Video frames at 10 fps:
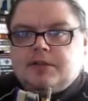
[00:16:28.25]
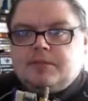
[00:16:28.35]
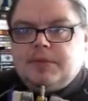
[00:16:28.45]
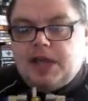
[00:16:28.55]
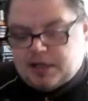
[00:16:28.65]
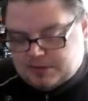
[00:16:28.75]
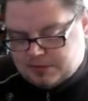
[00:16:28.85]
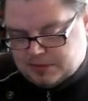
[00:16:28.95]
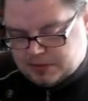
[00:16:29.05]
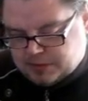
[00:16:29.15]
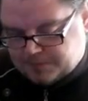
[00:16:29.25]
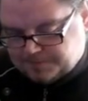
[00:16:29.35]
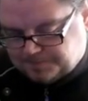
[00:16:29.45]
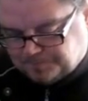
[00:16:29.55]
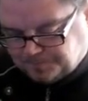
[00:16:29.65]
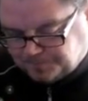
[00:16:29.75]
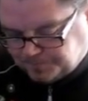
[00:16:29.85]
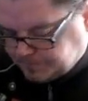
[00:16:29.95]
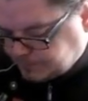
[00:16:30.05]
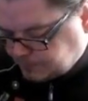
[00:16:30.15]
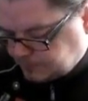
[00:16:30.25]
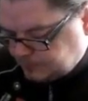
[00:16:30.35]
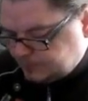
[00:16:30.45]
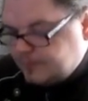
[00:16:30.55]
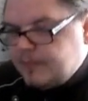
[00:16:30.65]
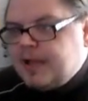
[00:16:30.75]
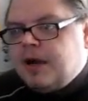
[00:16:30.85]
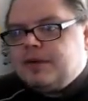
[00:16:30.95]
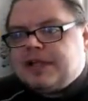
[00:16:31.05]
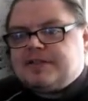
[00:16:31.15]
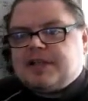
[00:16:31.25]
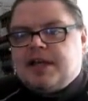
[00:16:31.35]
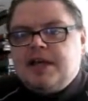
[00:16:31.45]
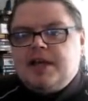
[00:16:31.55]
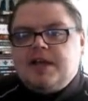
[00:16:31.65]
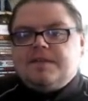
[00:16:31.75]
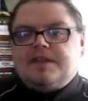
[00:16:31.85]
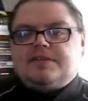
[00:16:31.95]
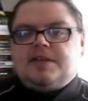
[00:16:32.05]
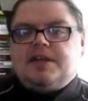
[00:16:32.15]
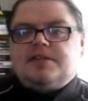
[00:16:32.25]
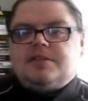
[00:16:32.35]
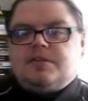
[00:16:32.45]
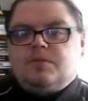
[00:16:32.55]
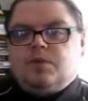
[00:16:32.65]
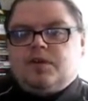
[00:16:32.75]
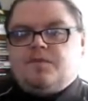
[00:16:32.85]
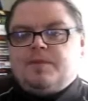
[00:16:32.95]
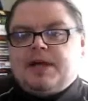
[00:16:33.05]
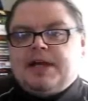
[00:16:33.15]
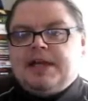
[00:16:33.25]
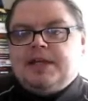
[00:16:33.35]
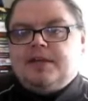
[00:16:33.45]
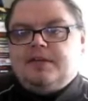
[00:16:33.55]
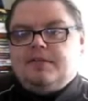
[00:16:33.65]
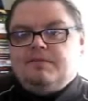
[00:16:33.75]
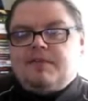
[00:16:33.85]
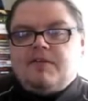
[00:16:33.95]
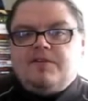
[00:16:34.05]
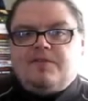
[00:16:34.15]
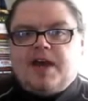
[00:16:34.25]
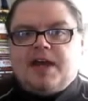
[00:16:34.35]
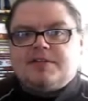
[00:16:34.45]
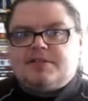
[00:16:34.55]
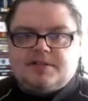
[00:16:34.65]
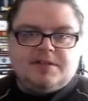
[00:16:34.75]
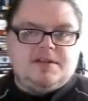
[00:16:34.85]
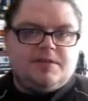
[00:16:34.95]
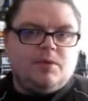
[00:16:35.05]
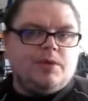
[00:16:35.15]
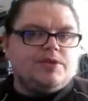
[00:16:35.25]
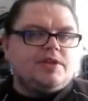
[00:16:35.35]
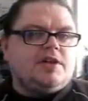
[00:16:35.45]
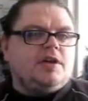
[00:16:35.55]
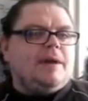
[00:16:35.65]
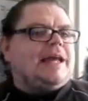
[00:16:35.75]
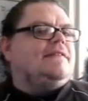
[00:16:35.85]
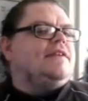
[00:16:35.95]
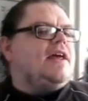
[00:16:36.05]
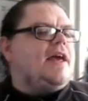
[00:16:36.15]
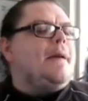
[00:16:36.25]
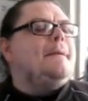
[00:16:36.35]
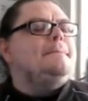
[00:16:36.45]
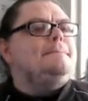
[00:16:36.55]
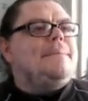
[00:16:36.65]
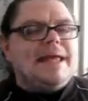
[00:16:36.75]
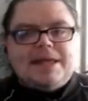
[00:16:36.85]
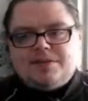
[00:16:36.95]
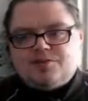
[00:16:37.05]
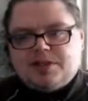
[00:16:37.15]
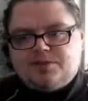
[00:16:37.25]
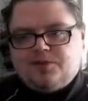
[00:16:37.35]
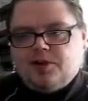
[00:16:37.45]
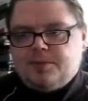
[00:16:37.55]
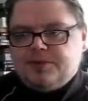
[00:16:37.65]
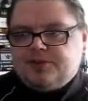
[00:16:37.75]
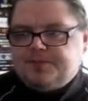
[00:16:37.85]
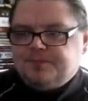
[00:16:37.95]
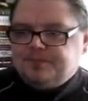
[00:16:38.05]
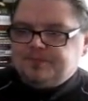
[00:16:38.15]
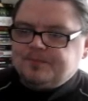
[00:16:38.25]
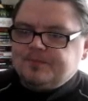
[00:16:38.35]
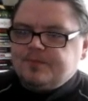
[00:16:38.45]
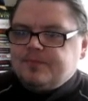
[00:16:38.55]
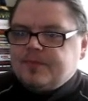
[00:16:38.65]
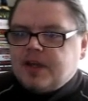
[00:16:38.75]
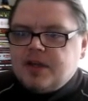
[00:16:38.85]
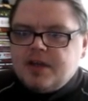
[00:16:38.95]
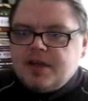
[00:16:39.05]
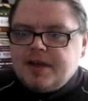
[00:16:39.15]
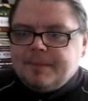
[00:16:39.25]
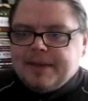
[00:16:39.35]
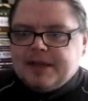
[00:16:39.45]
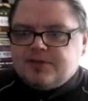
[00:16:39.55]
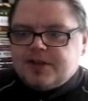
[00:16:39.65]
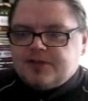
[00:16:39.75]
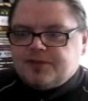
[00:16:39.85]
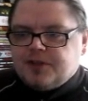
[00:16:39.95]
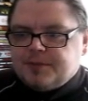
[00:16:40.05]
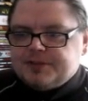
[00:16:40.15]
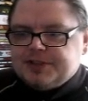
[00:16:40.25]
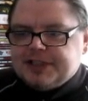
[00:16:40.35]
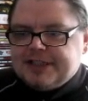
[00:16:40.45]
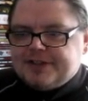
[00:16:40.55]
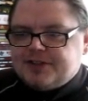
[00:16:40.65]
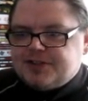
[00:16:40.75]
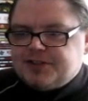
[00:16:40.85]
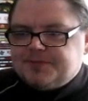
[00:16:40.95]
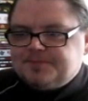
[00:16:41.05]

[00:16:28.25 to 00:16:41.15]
Yeah, so now, like I say, this is one of my very first, what we used to call back in the day, big Transformers. Big Transformers, yes.